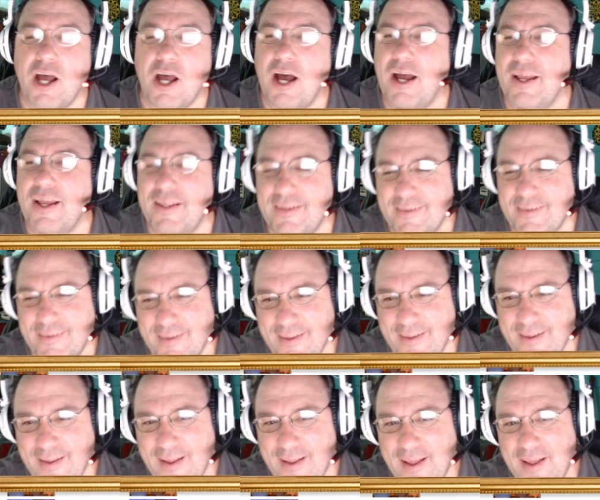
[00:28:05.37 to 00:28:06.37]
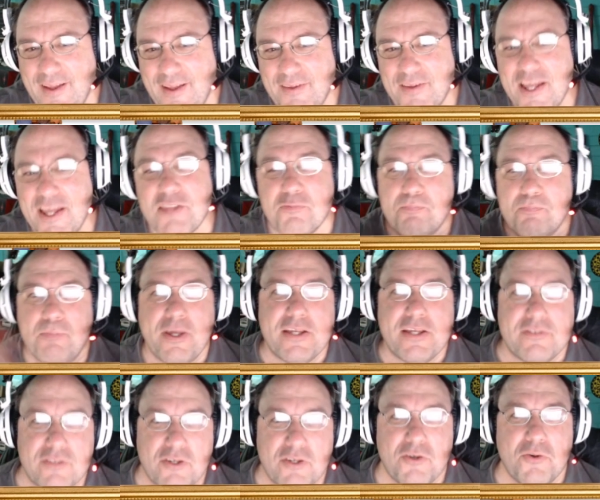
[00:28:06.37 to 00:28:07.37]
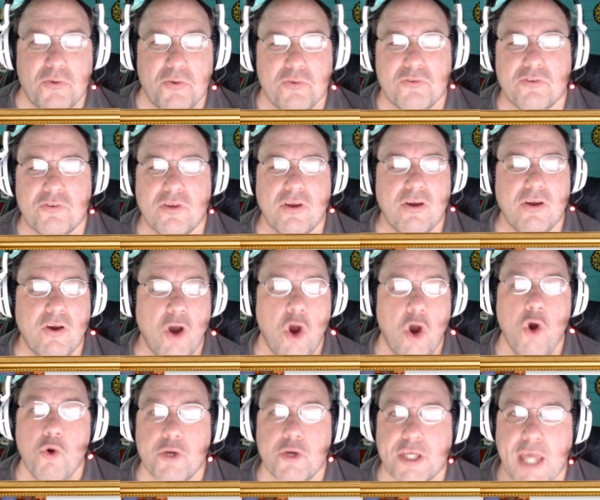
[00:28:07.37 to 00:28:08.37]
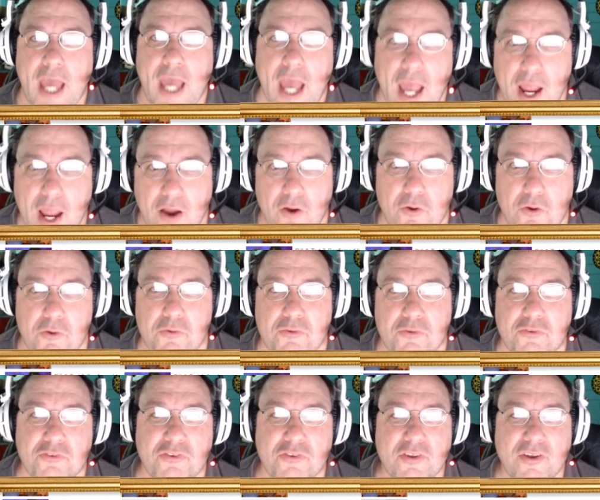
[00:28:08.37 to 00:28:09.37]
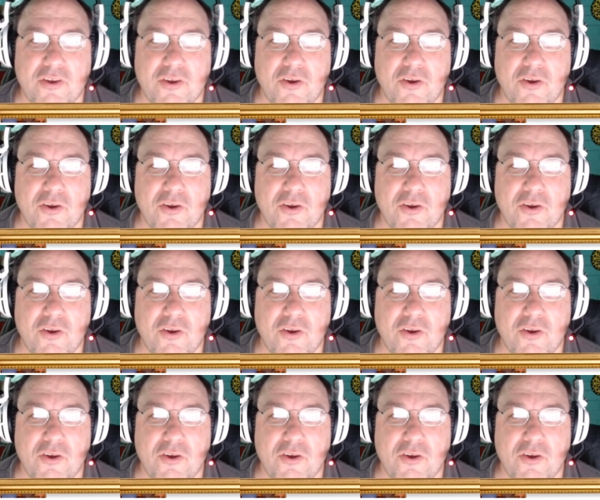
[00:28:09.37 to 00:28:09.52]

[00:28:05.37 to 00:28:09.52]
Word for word: 9. It's big news. Who cares?